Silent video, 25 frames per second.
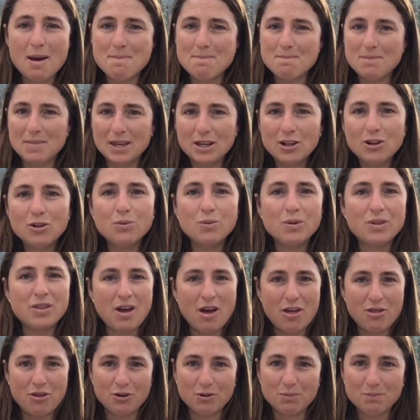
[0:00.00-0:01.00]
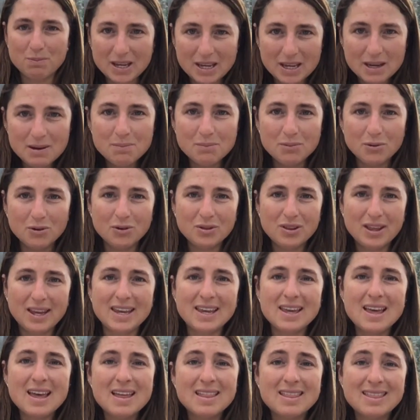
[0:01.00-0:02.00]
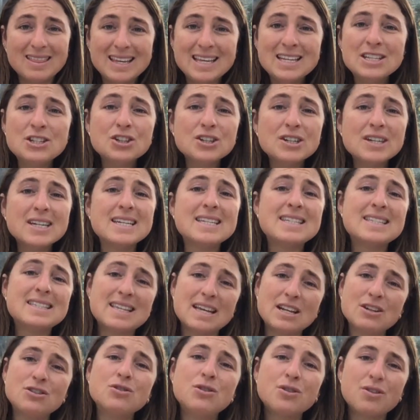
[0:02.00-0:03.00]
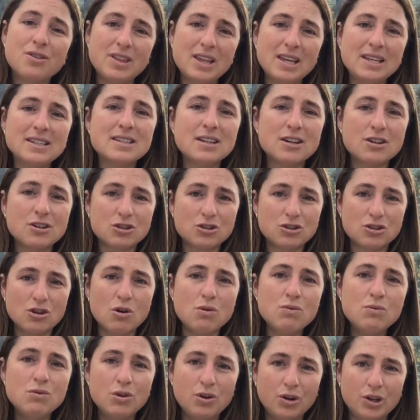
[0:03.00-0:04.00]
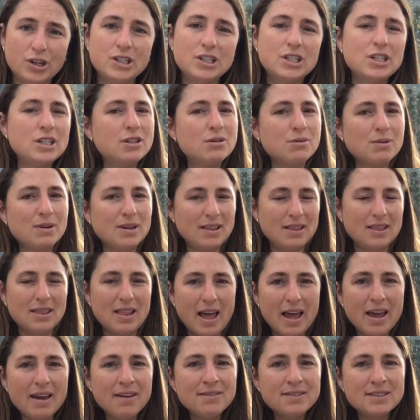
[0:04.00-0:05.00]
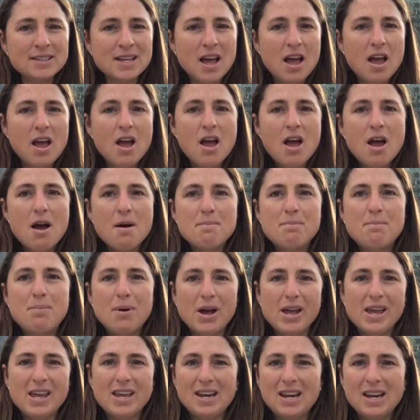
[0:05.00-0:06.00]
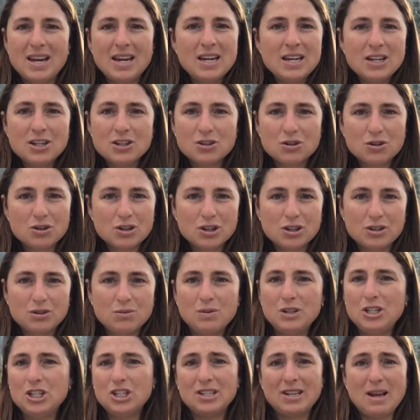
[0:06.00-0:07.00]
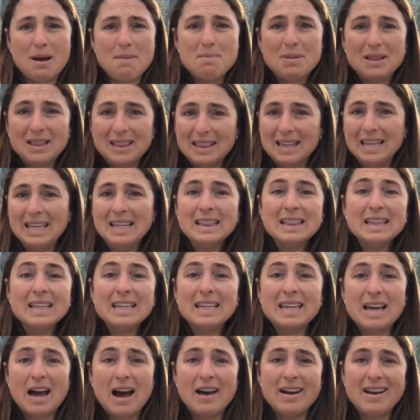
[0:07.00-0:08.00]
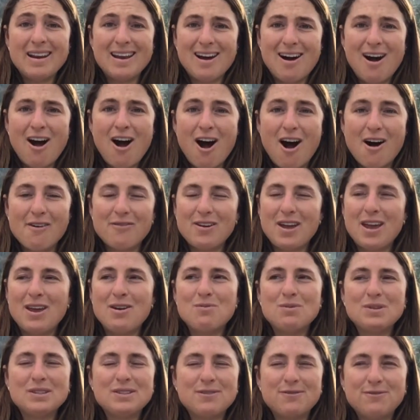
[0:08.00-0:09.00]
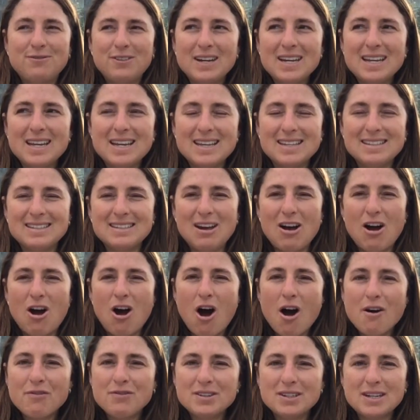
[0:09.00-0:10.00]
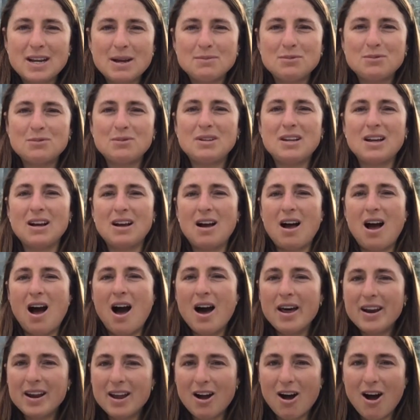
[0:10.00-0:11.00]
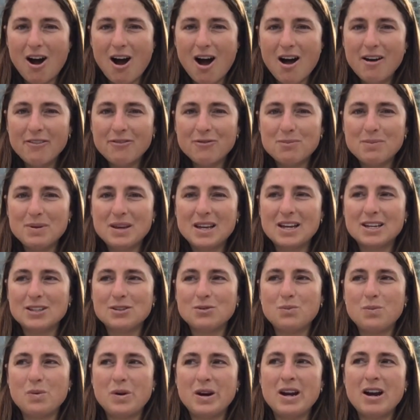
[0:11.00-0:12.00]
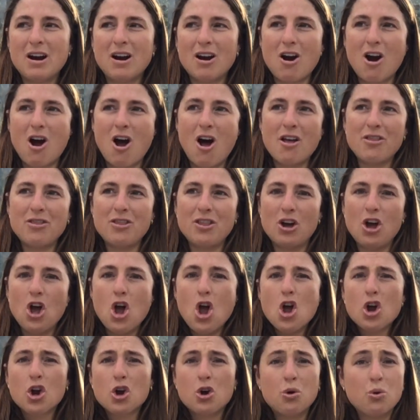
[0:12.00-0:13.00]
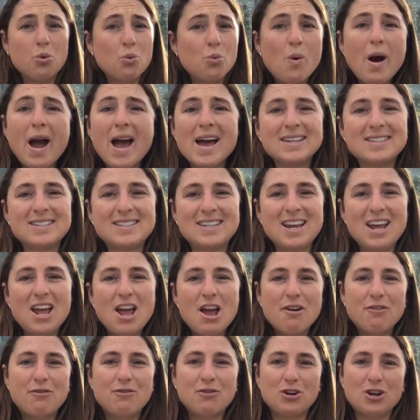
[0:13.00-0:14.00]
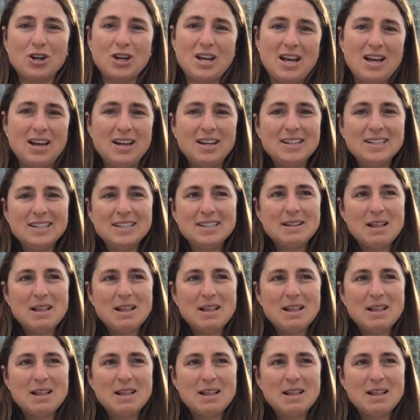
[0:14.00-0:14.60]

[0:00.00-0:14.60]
a meal with other people. Like, these are essential things that are so nourishing to our lives. But in eating disorders, we just completely cut it off. And what's funny is oftentimes we cut it off because we are on the quest for a